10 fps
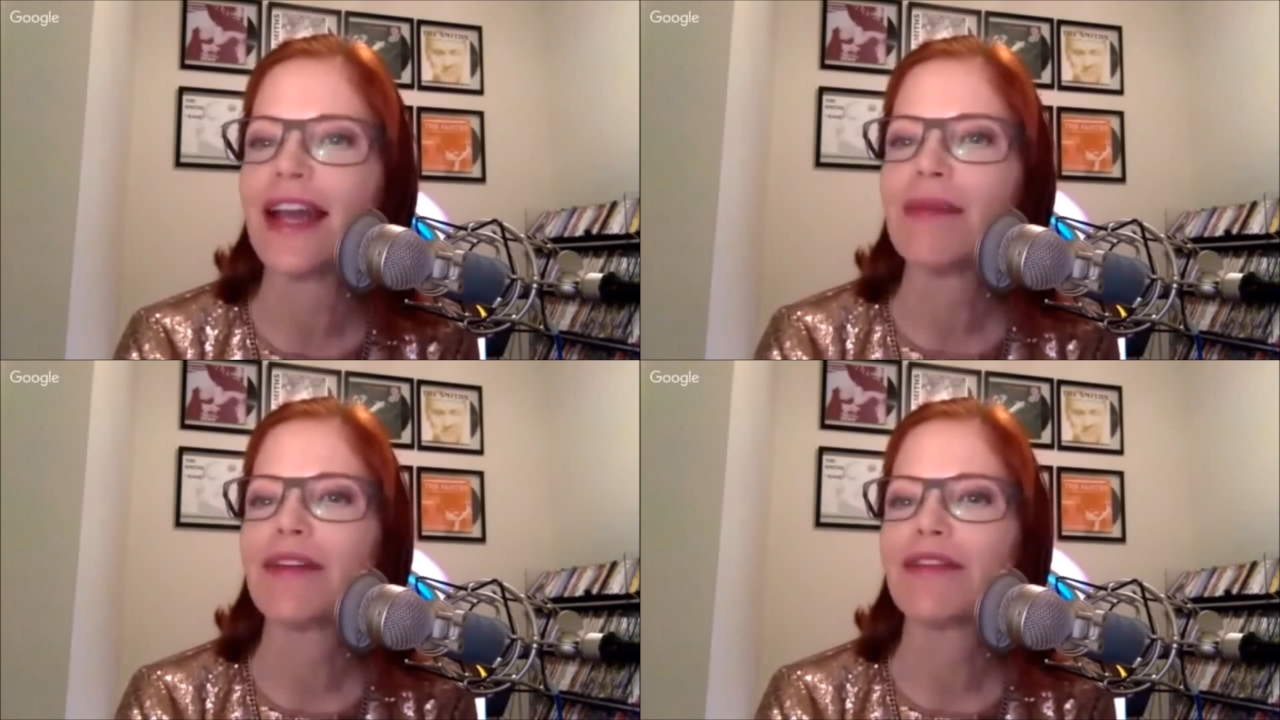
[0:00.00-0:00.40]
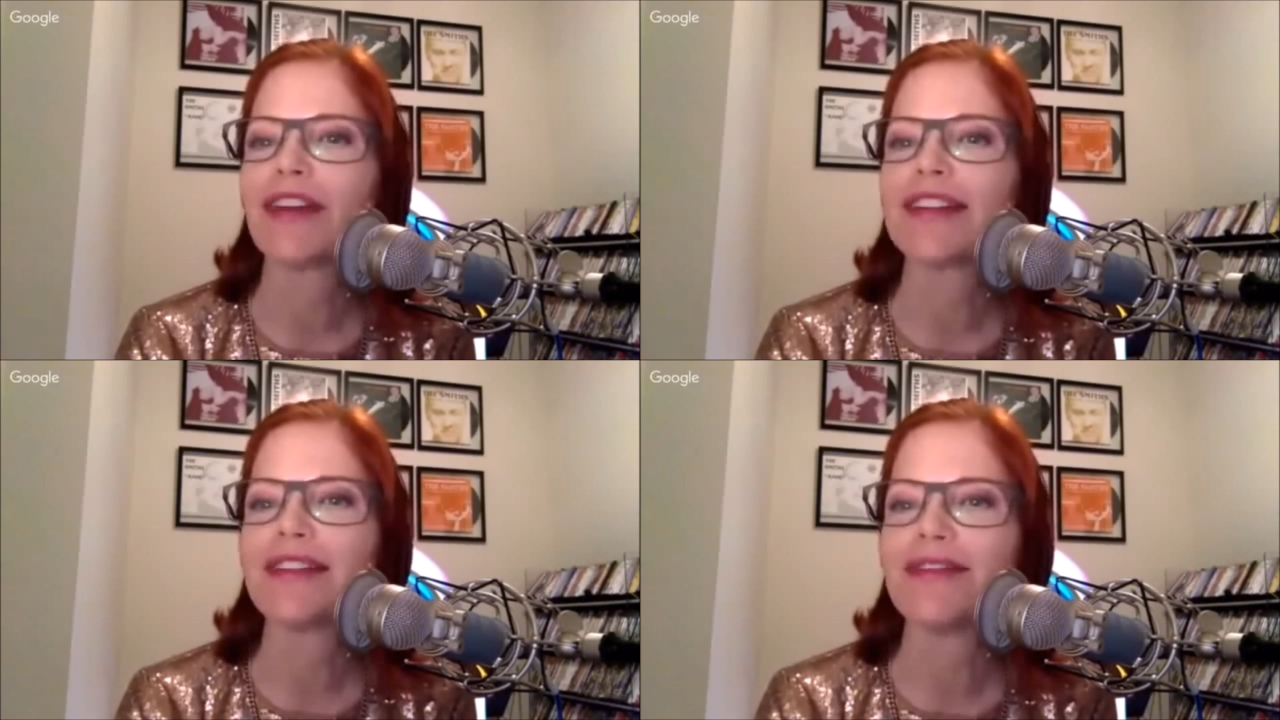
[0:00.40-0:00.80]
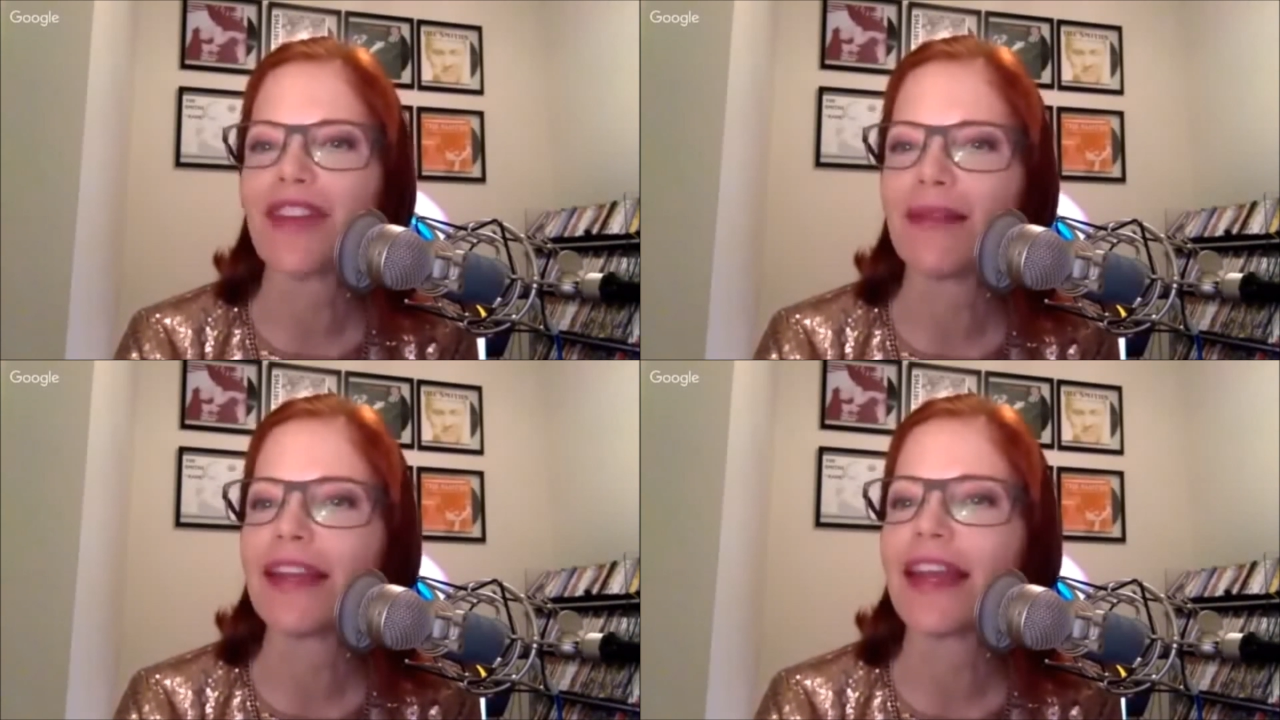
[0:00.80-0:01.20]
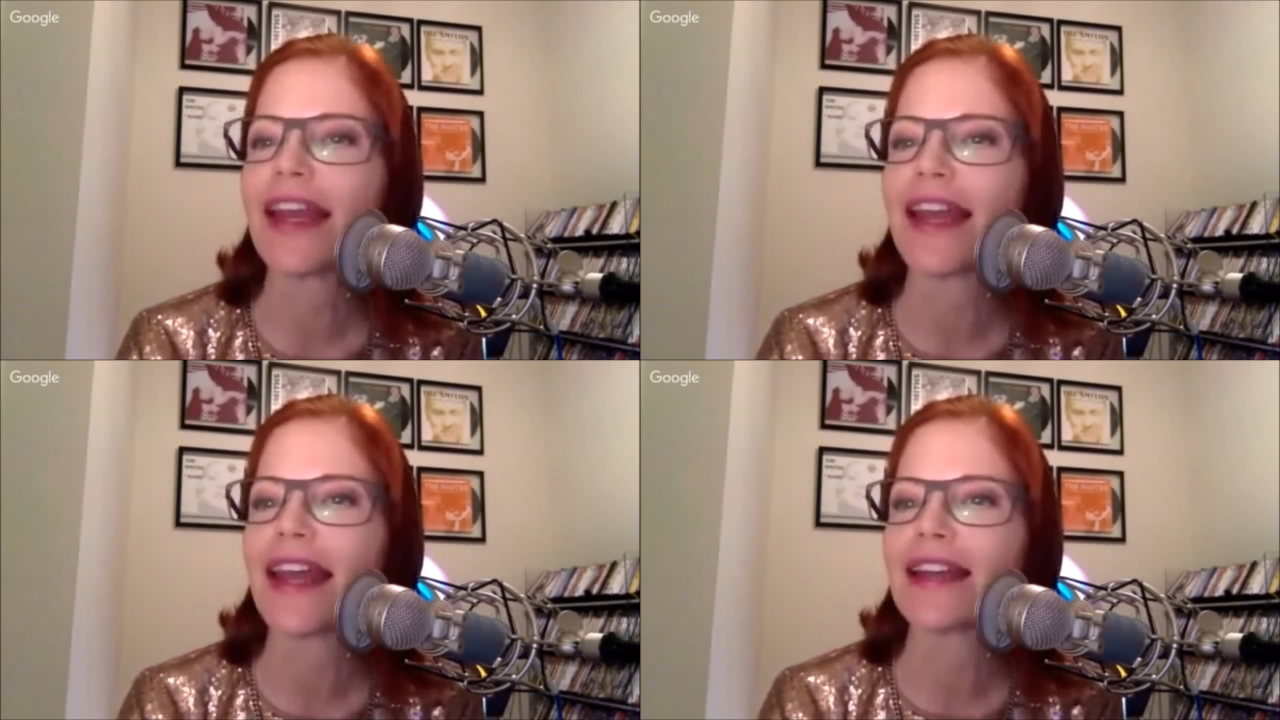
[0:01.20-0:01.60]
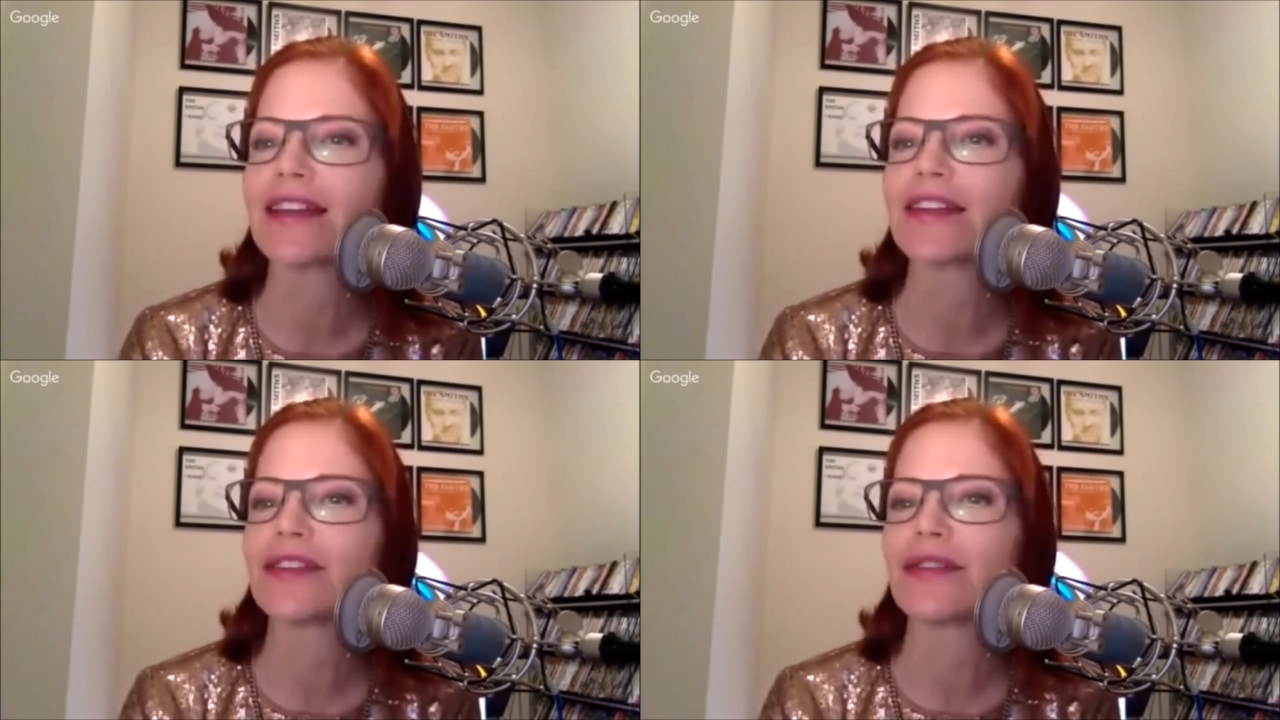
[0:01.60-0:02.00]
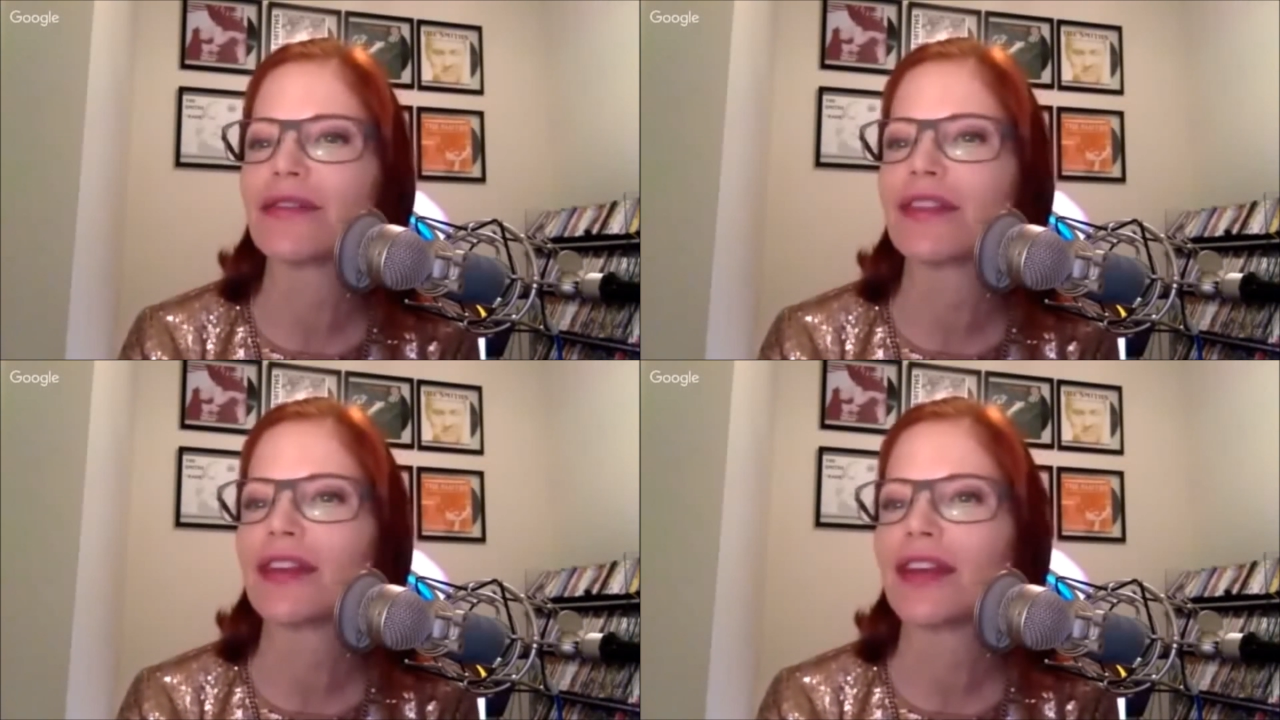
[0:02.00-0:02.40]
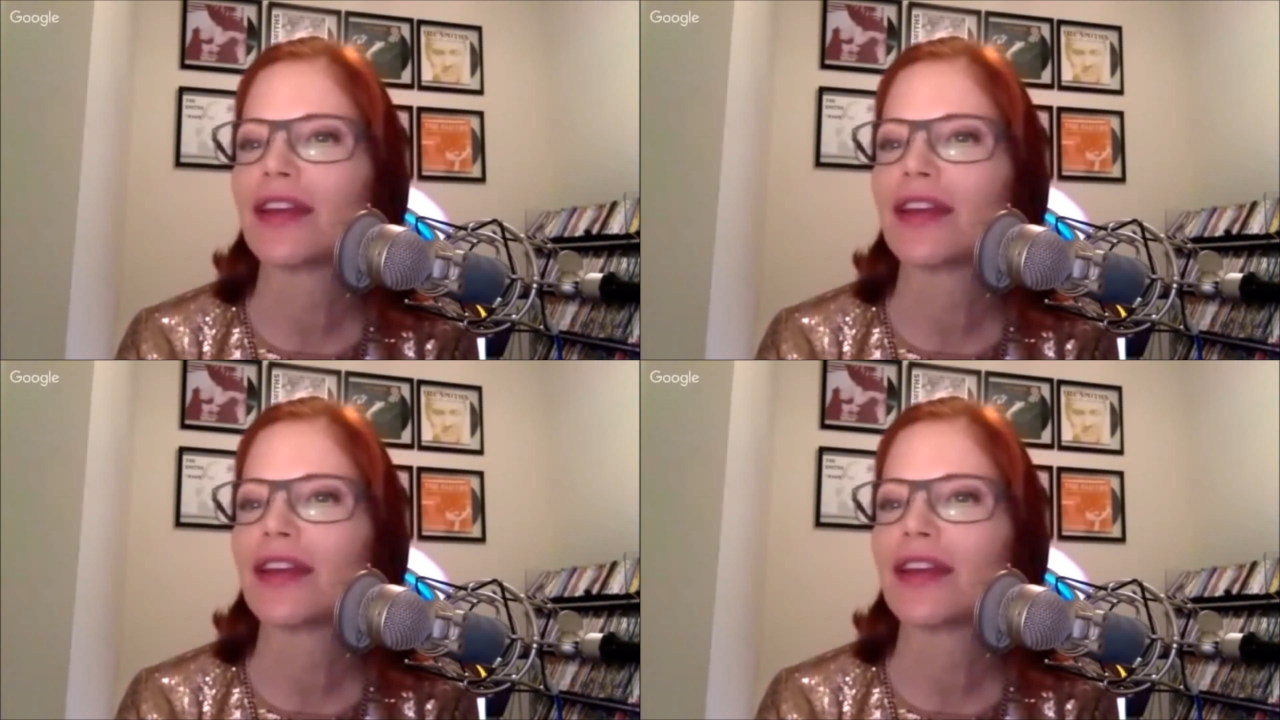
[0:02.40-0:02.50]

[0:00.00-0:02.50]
My friends and family can't handle the truth.